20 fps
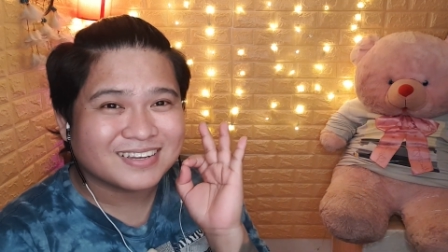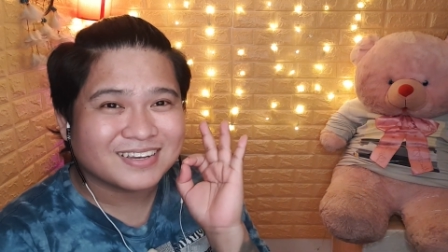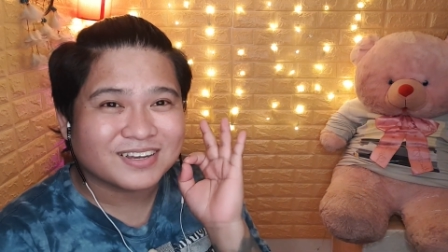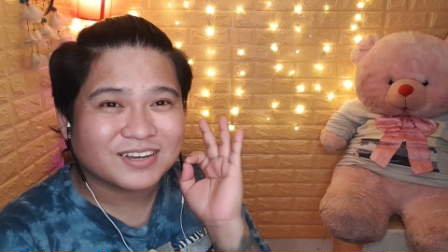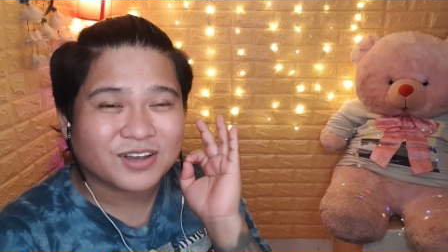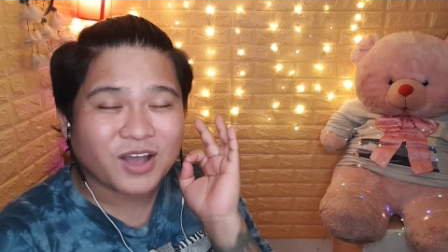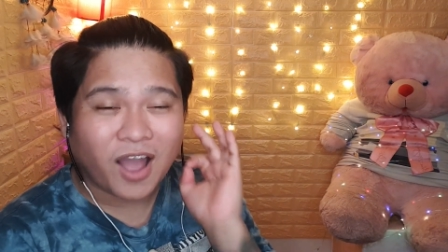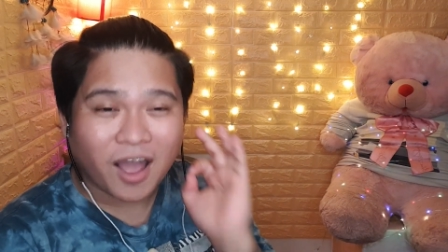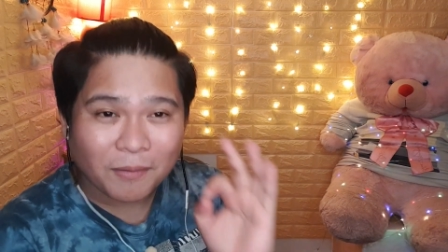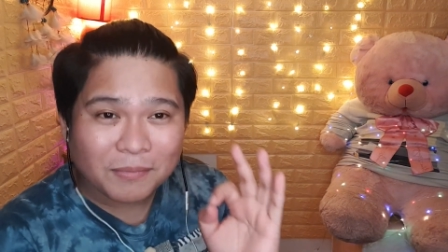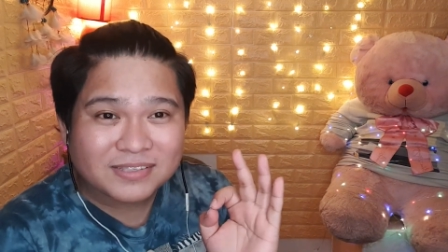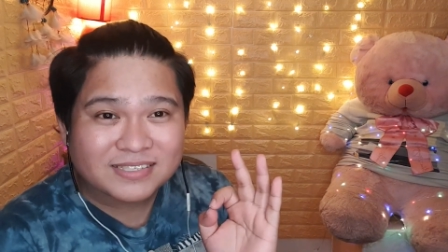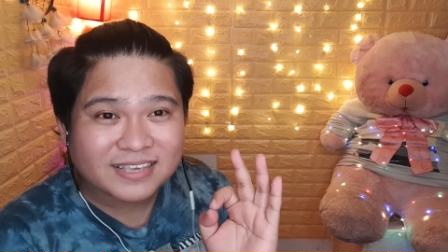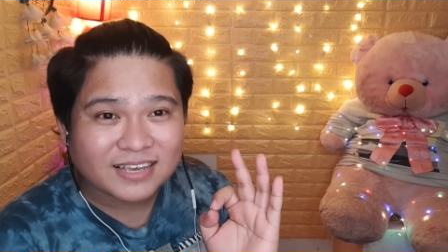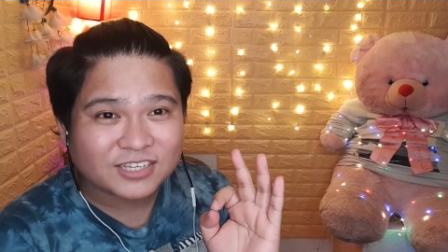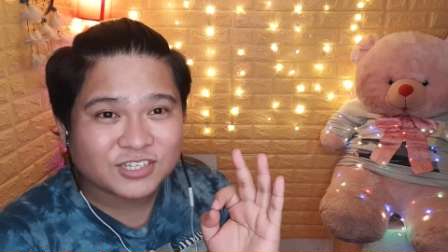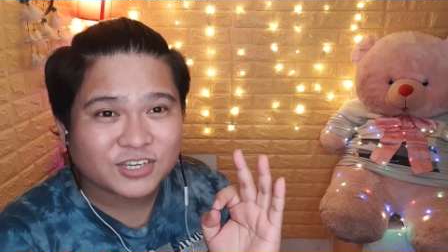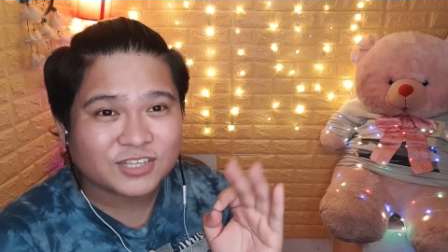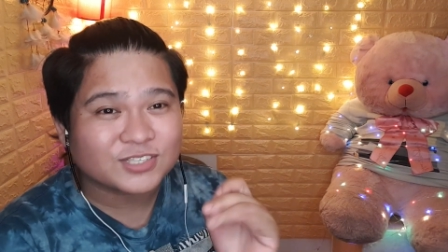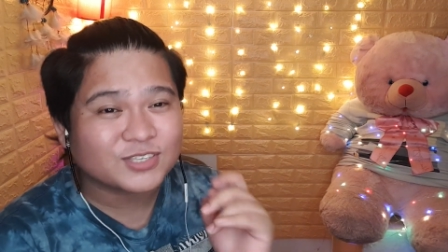the comment
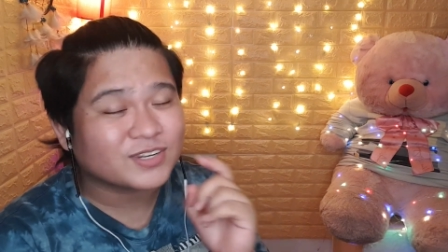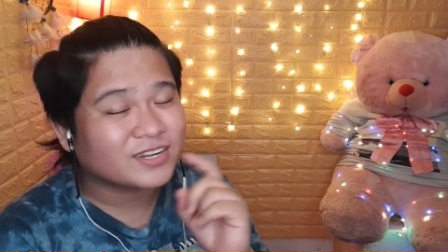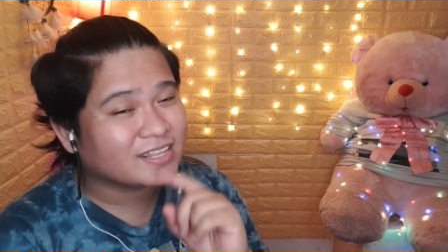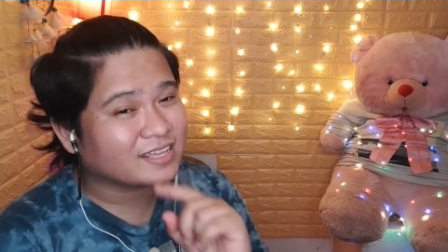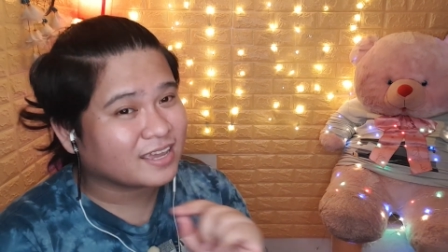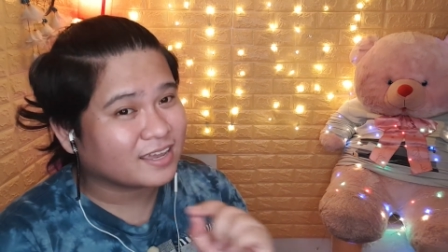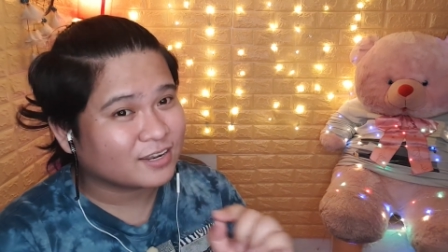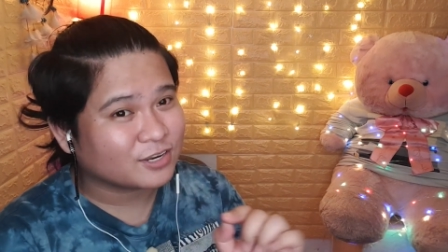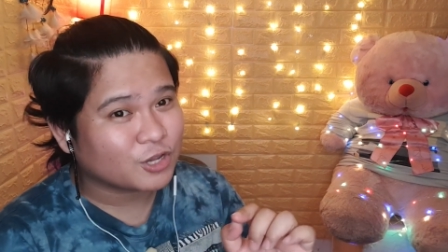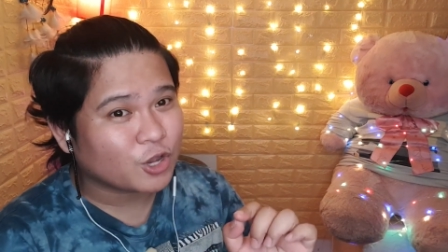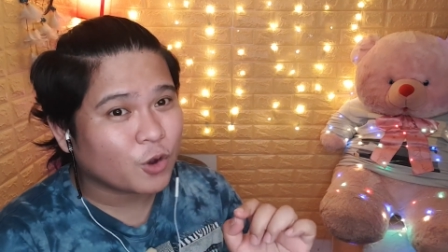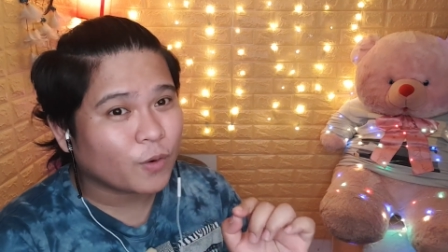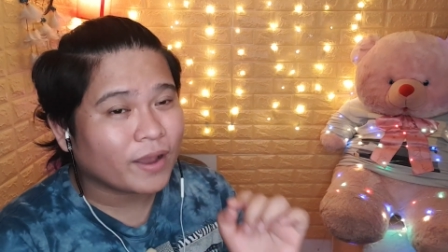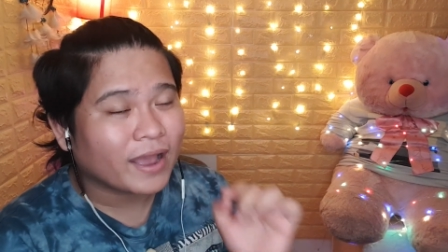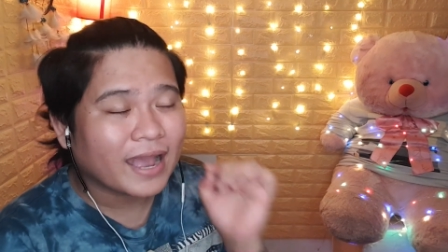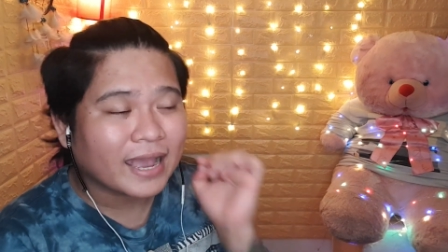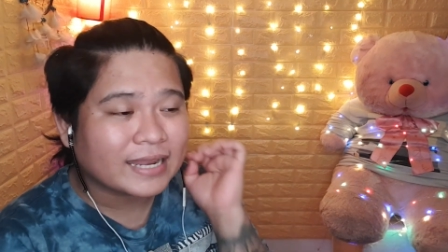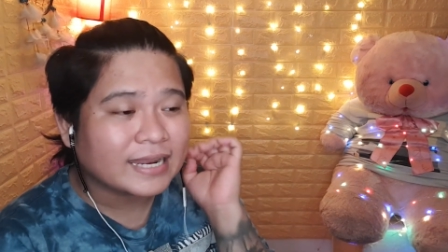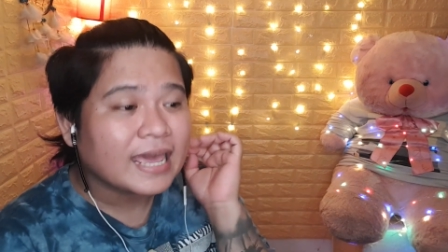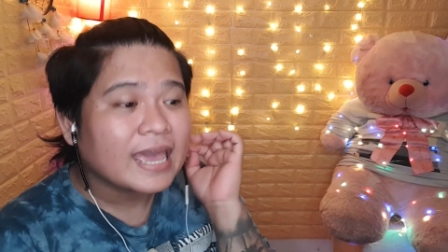section so that I can go
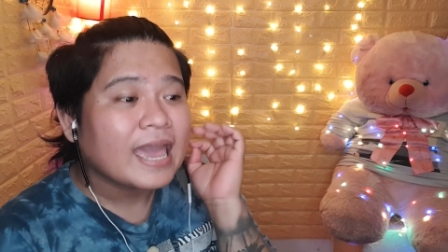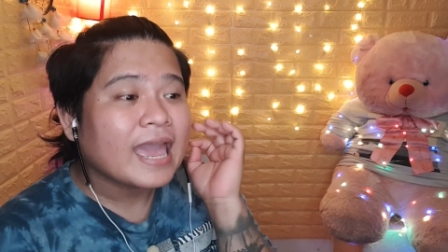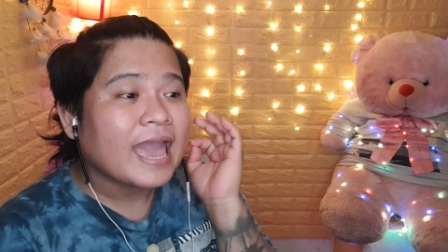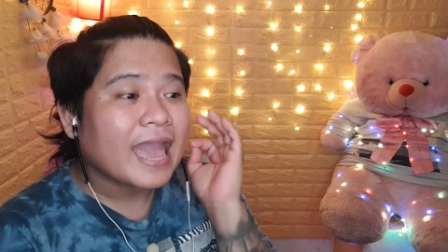ahead